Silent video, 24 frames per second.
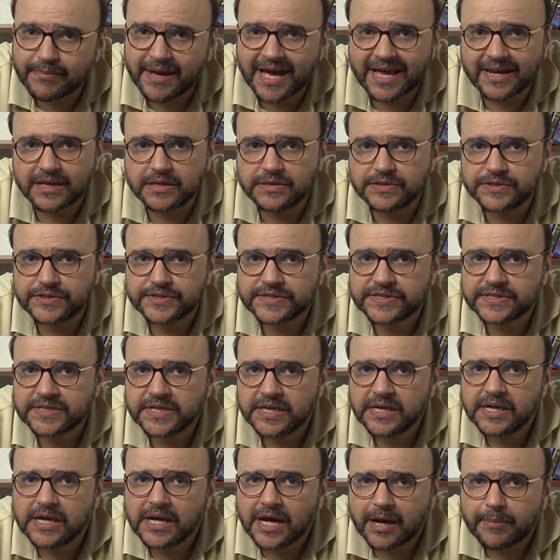balance.
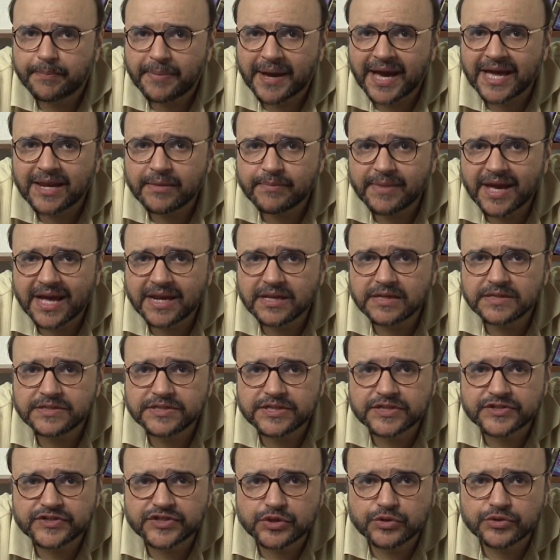A pan balance
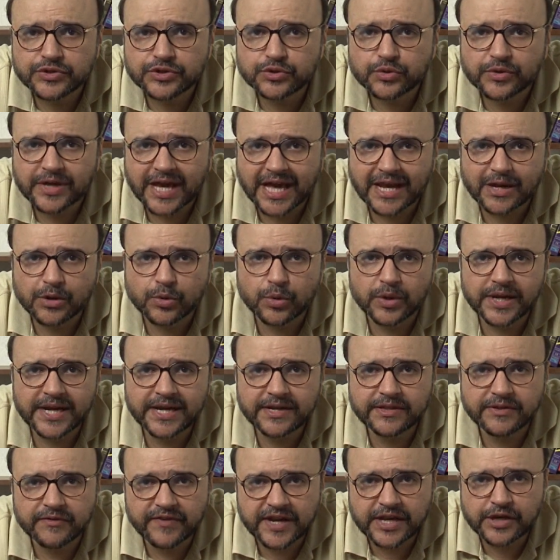is used to
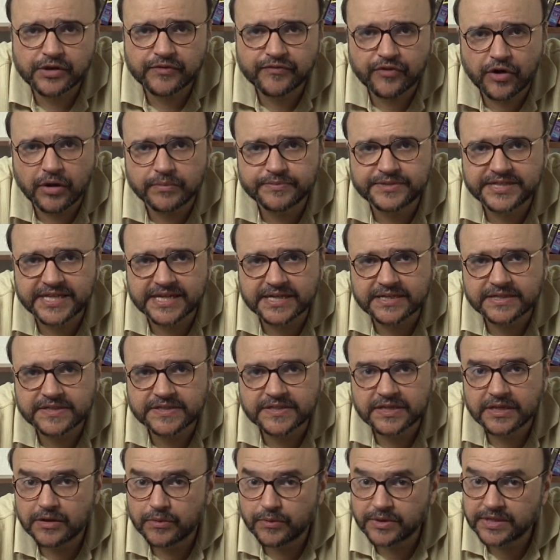calculate the weight of
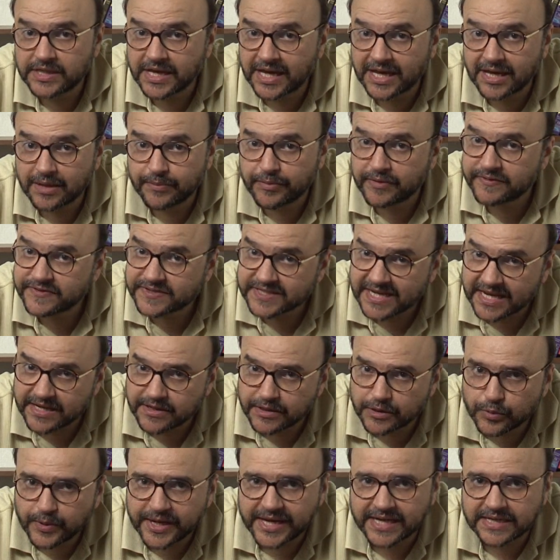objects with the help of
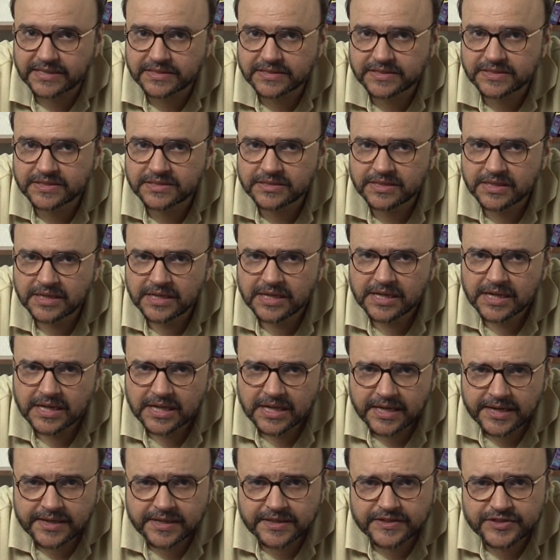standard weights.
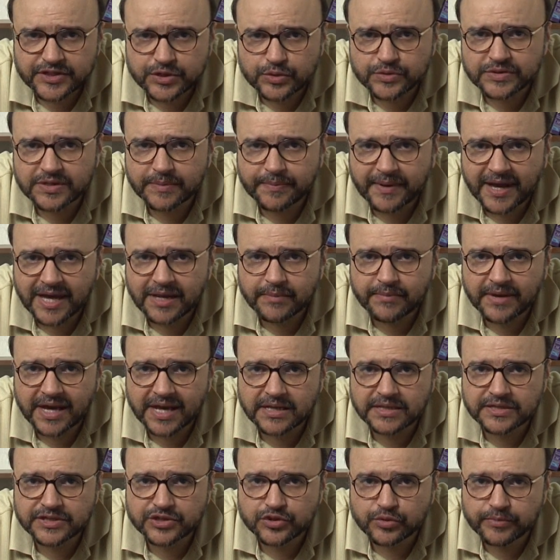Let us use a pan
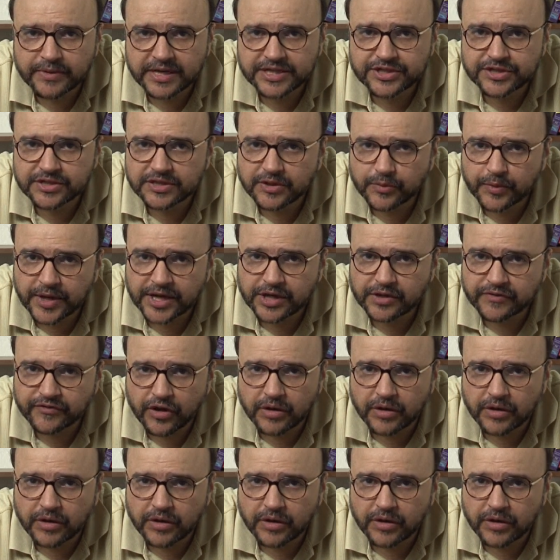balance to measure the weight of